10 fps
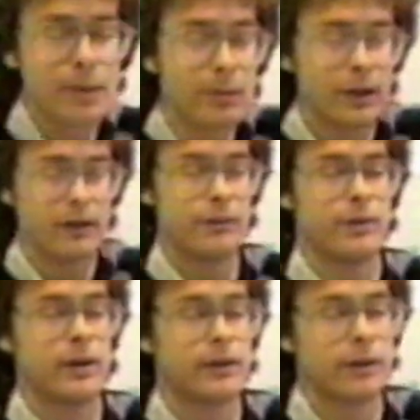We
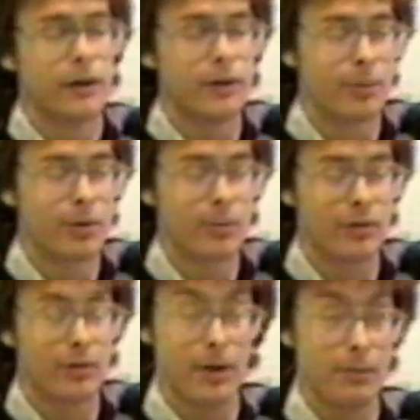believe that the
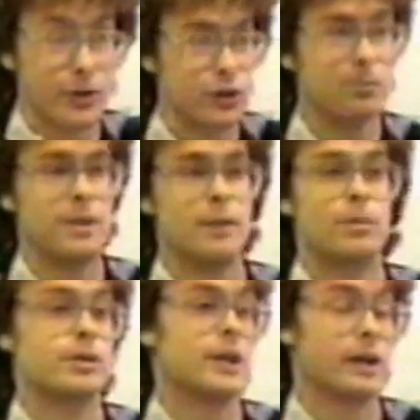purpose of government should be to
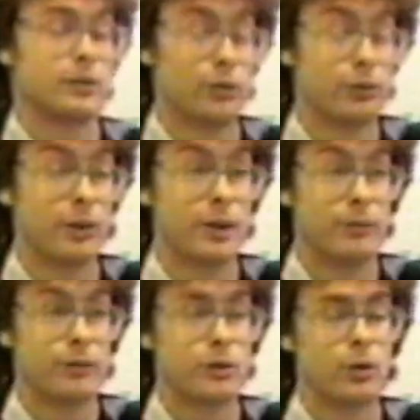protect your
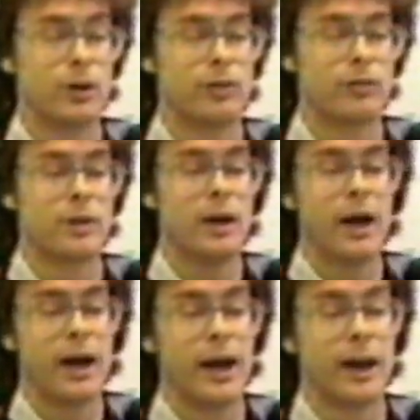freedom of choice
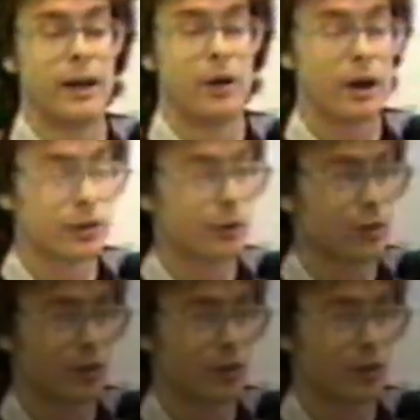and not to